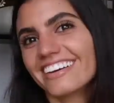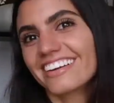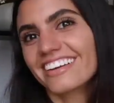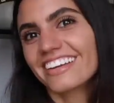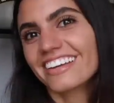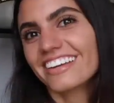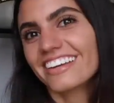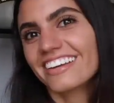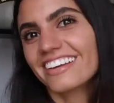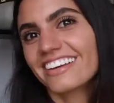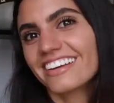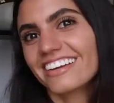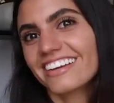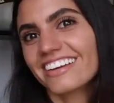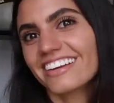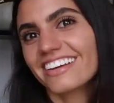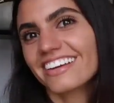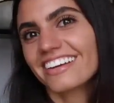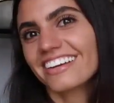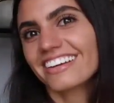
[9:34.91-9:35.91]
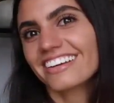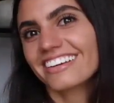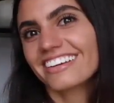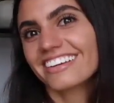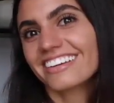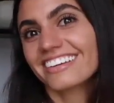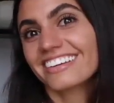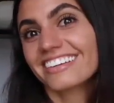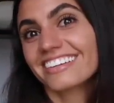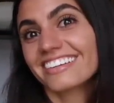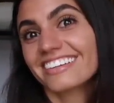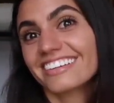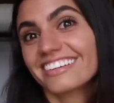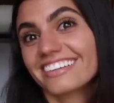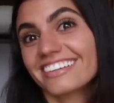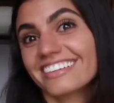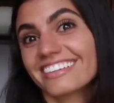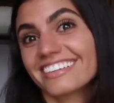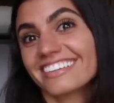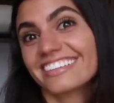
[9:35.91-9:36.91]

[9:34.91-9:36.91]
(silent)